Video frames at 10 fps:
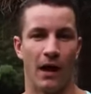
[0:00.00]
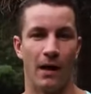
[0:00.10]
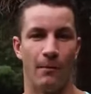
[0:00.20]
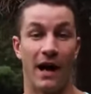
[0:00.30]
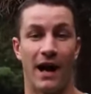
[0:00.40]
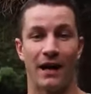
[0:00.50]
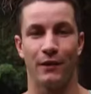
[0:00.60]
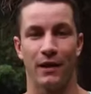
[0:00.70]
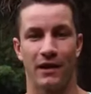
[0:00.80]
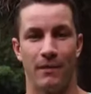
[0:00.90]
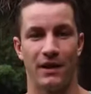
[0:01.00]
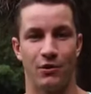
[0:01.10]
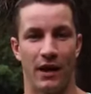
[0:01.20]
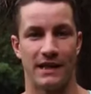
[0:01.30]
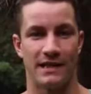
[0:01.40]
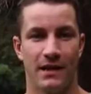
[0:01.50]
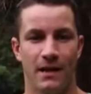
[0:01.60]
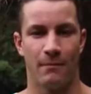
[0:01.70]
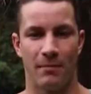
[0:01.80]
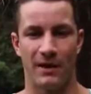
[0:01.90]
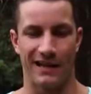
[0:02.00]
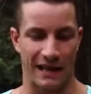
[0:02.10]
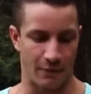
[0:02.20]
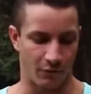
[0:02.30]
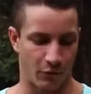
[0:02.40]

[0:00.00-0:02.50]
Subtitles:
I highly recommend you guys maybe like